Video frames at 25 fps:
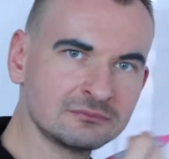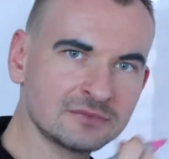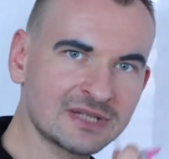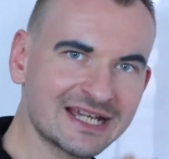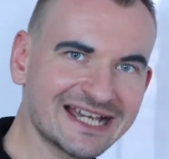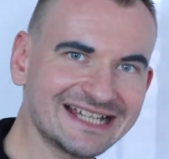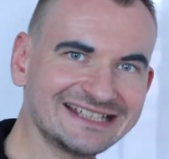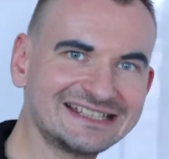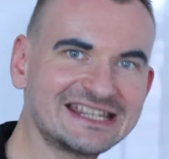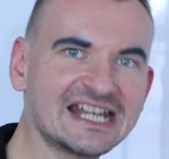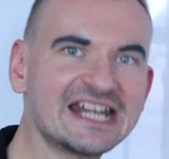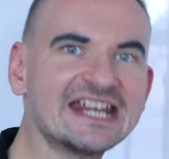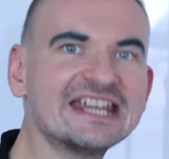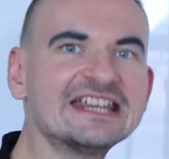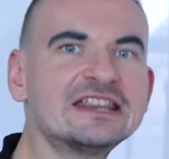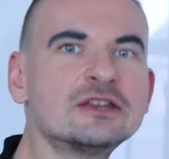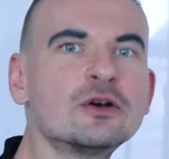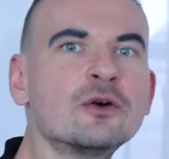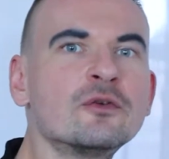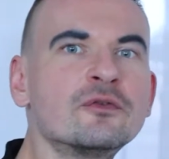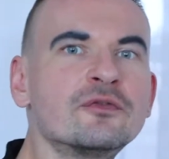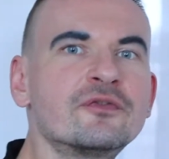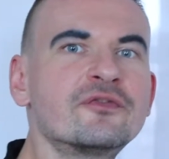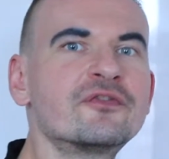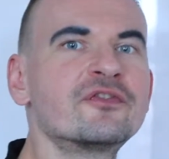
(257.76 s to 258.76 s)
get rid
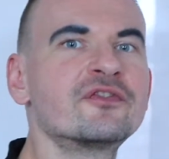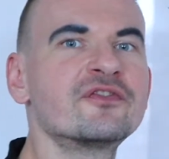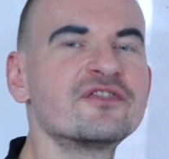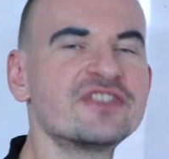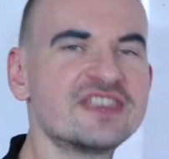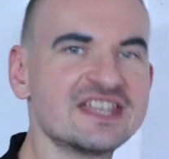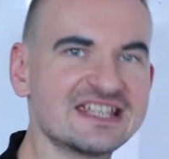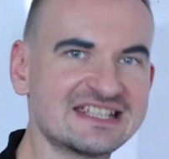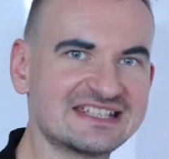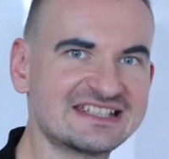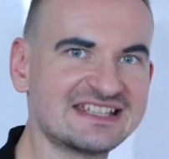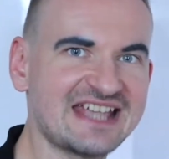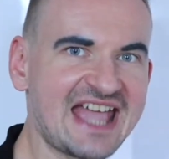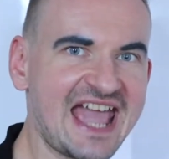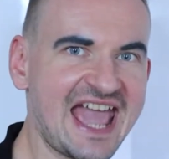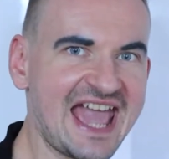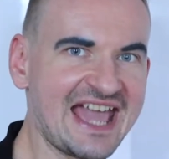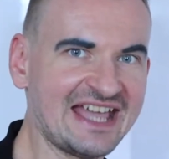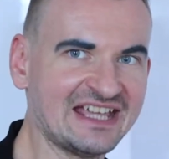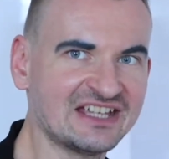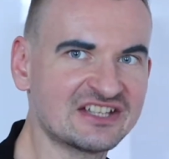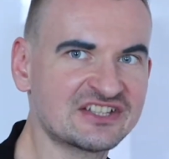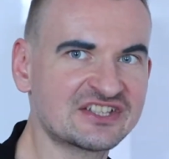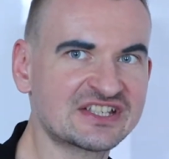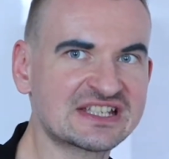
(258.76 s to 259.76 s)
of this
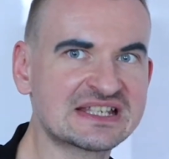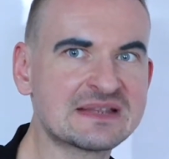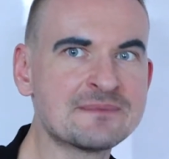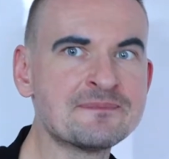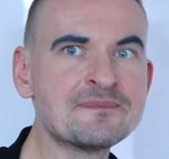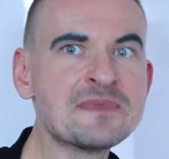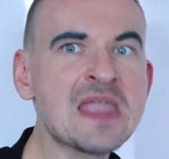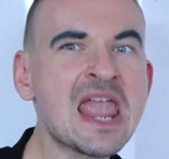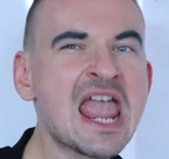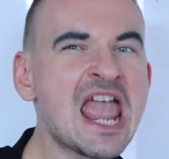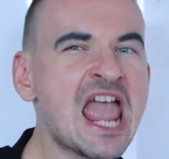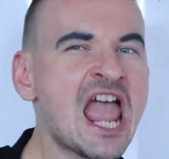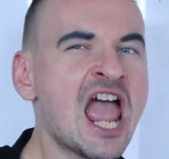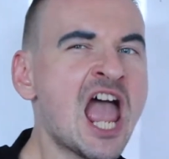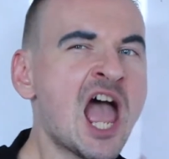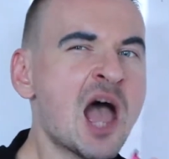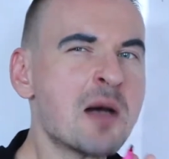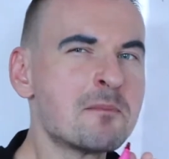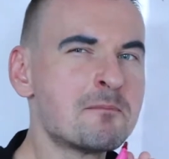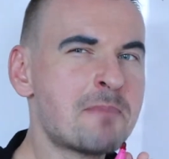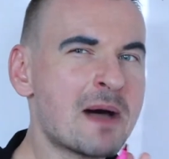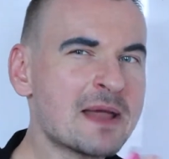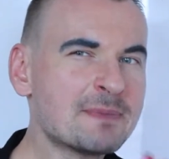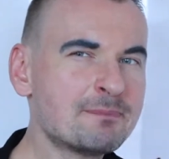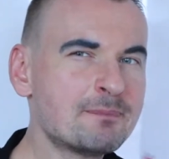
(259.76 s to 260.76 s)
x.
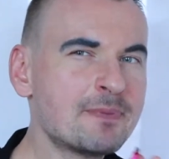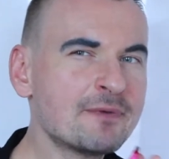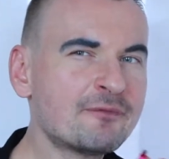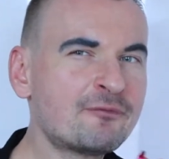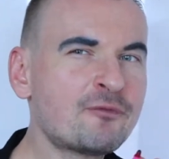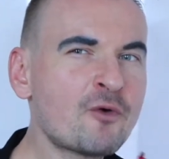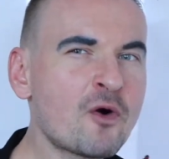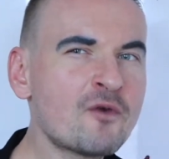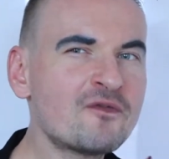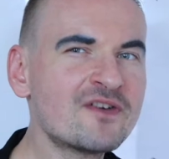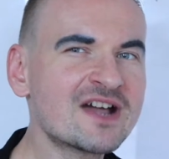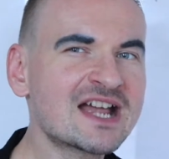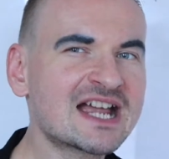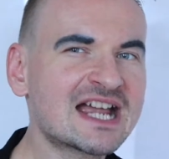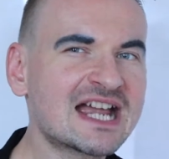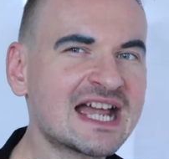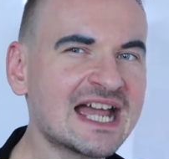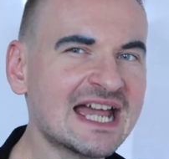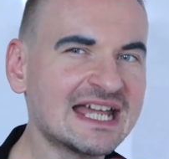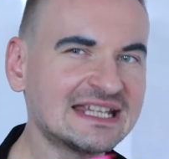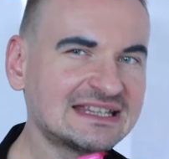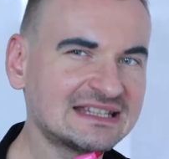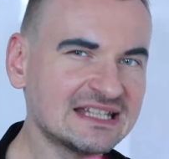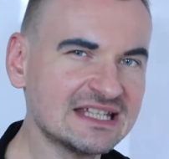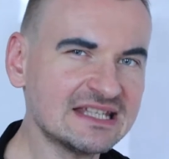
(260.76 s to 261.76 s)
But before we
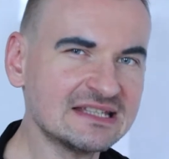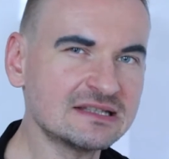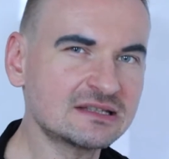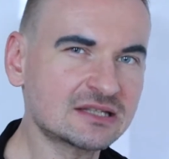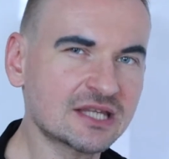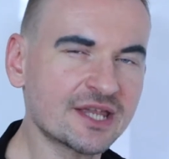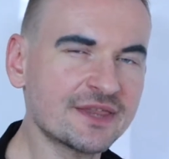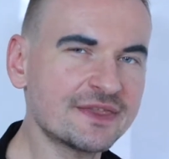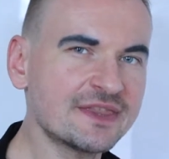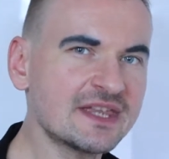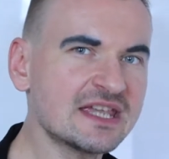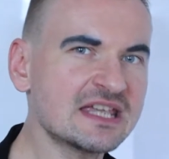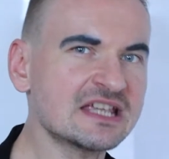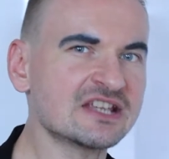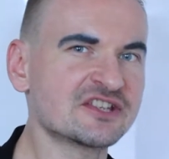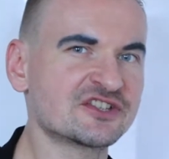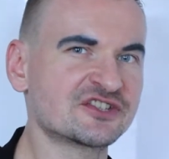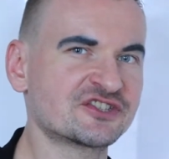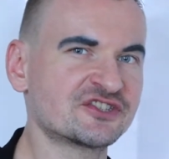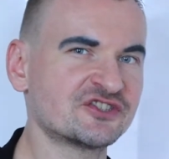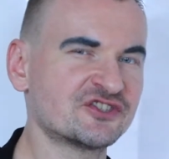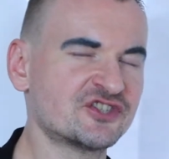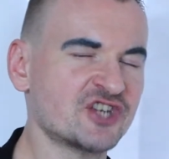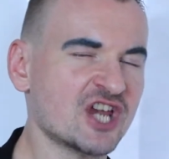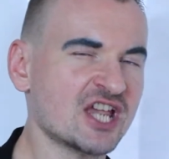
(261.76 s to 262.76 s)
get into
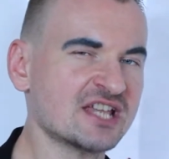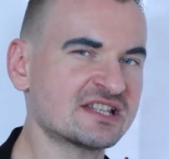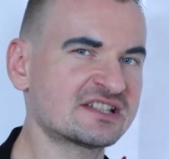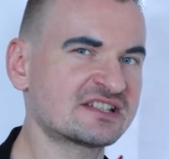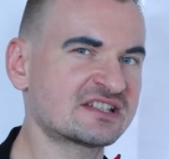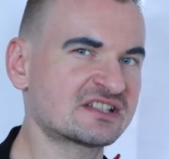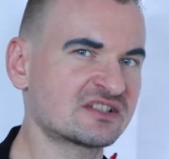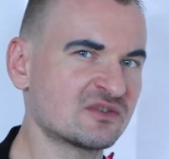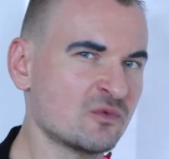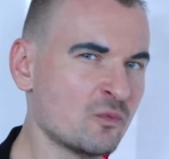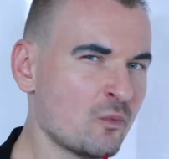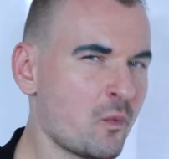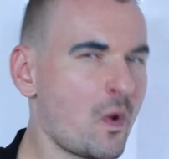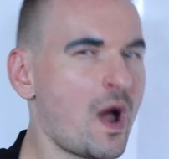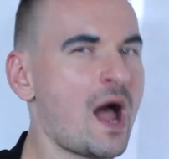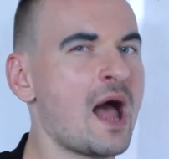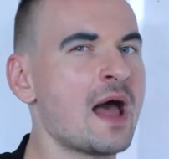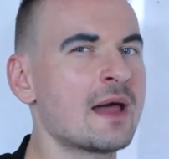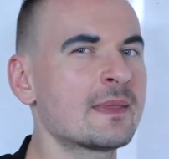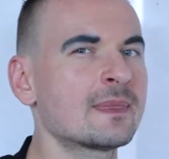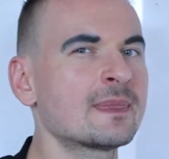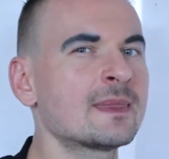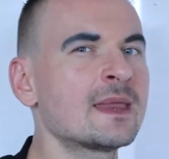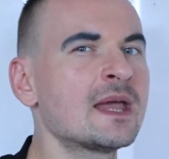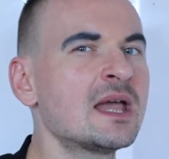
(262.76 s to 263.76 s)
this, just
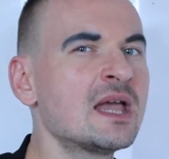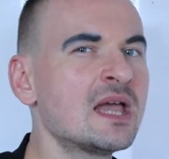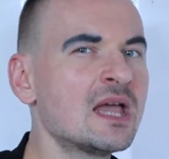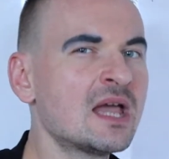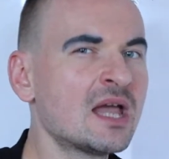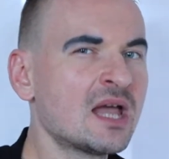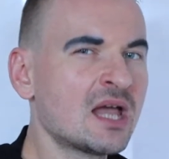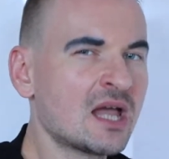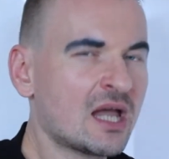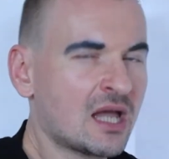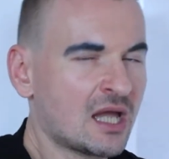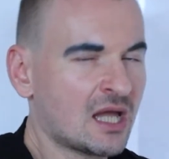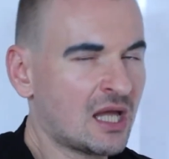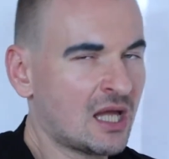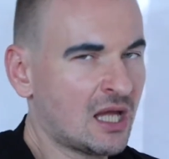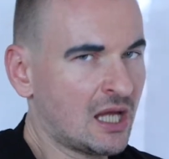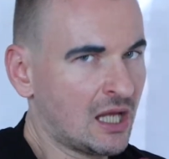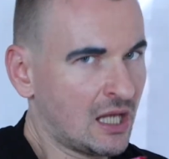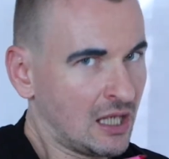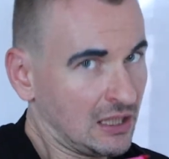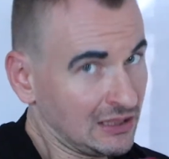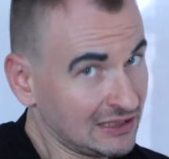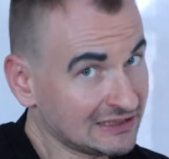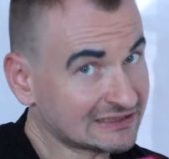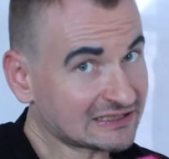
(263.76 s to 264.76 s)
one
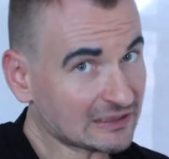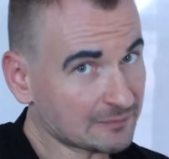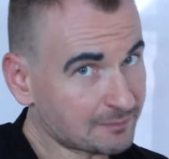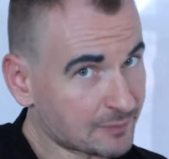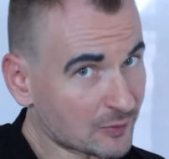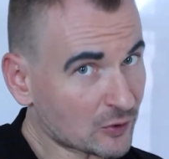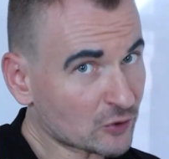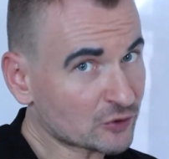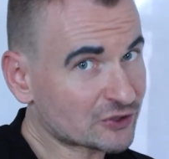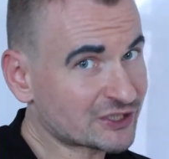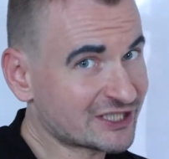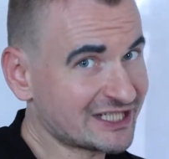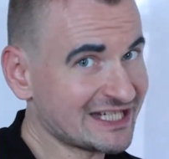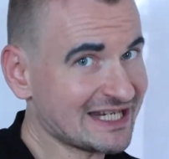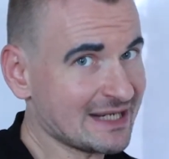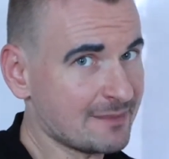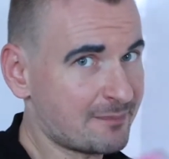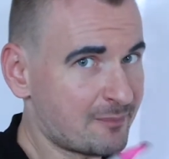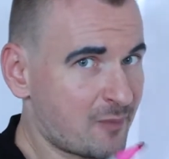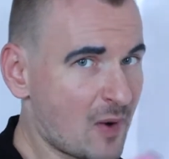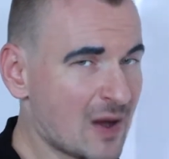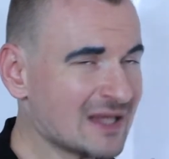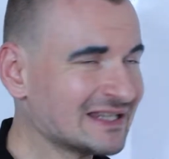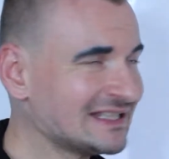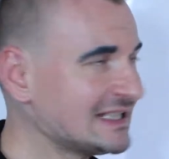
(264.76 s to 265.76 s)
little pro
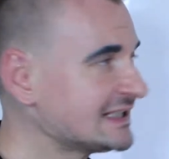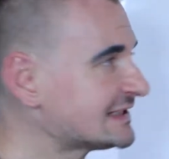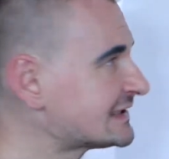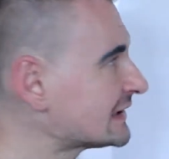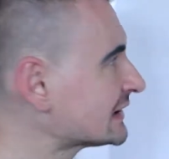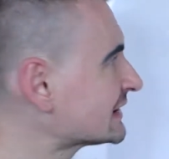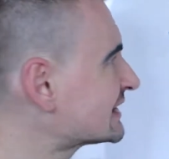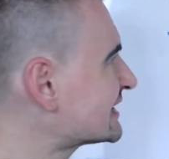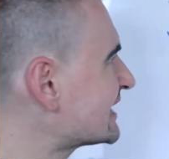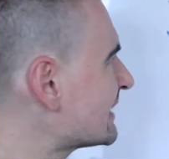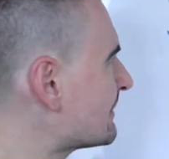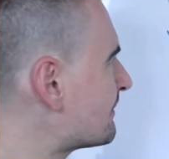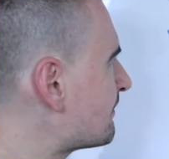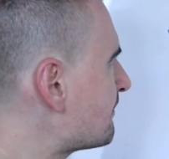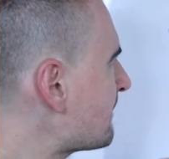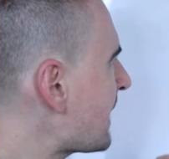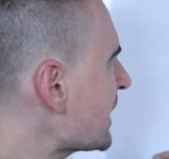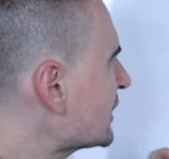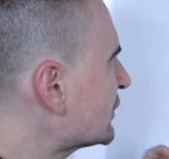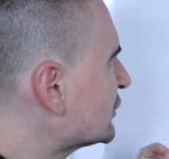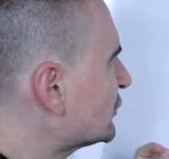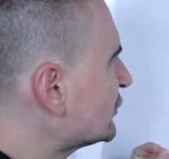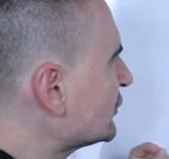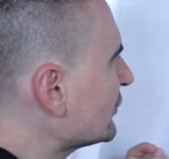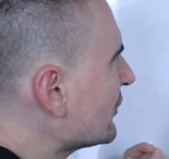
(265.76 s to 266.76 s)
tip, one little tip.
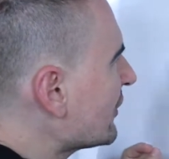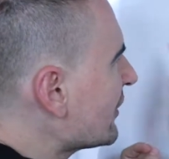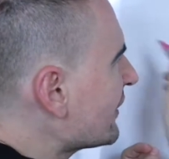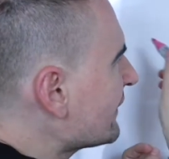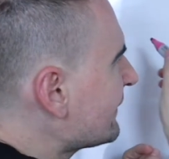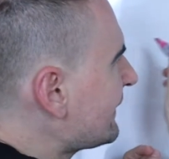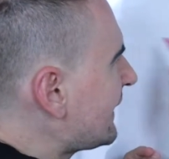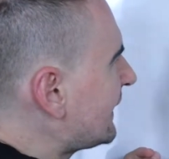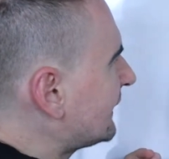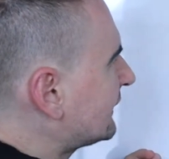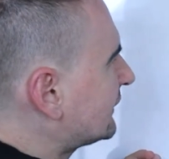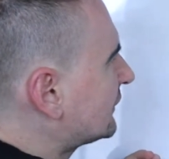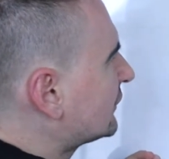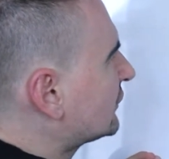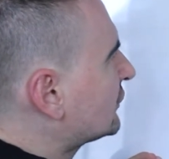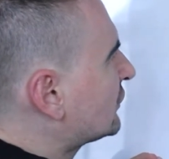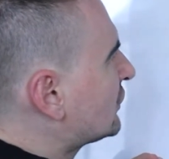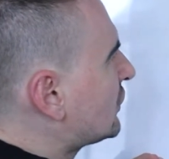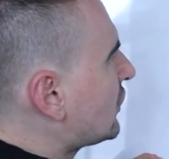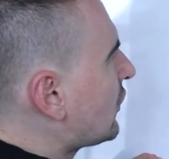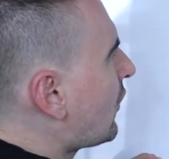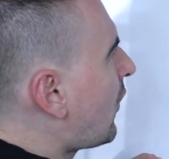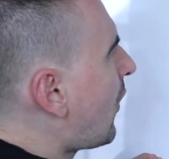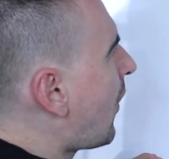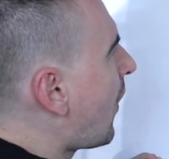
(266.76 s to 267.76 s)
Make sure that
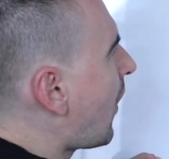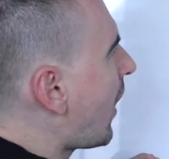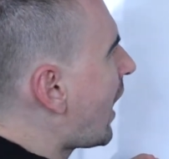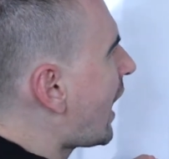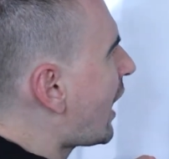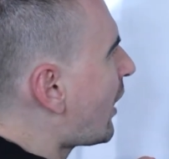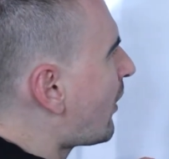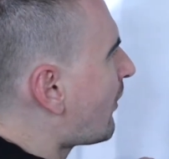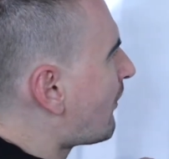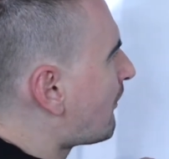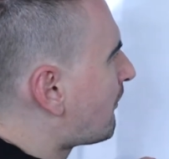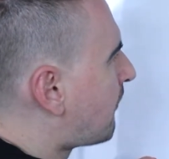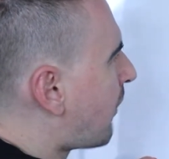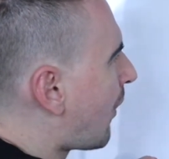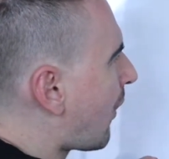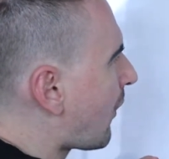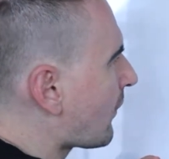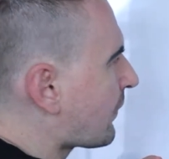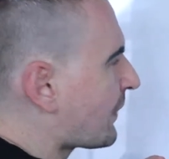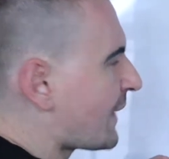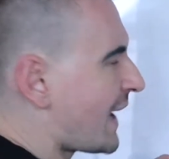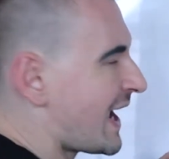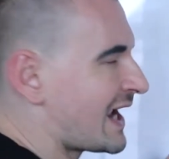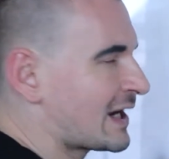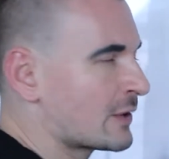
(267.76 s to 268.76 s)
your
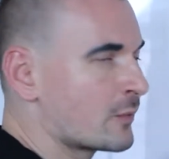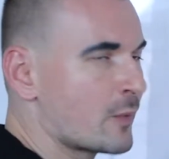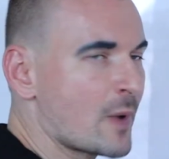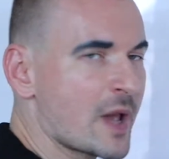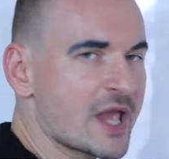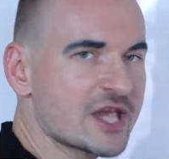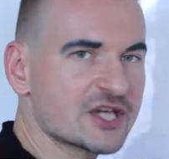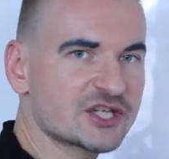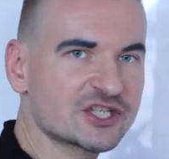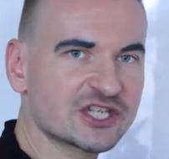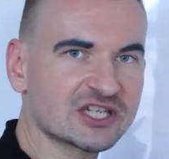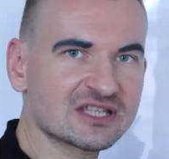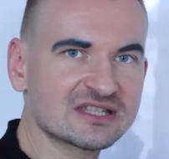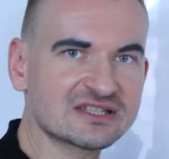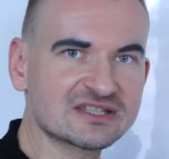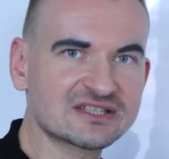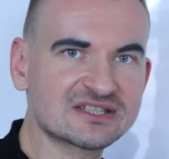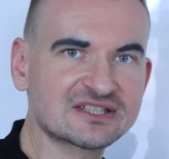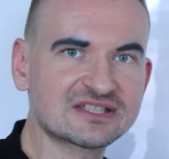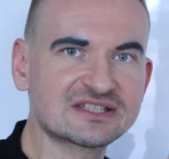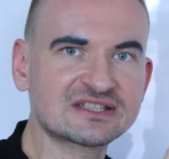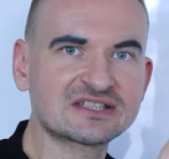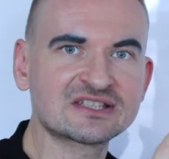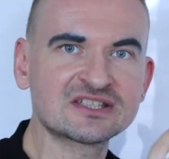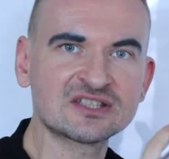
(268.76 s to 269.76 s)
both
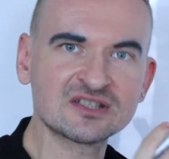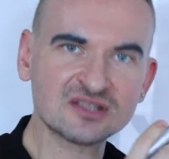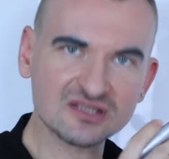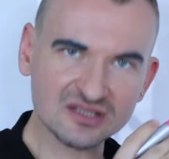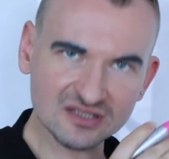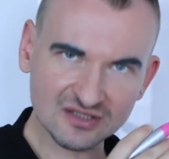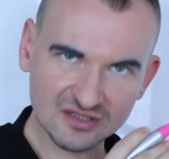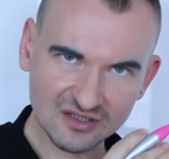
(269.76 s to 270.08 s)
equations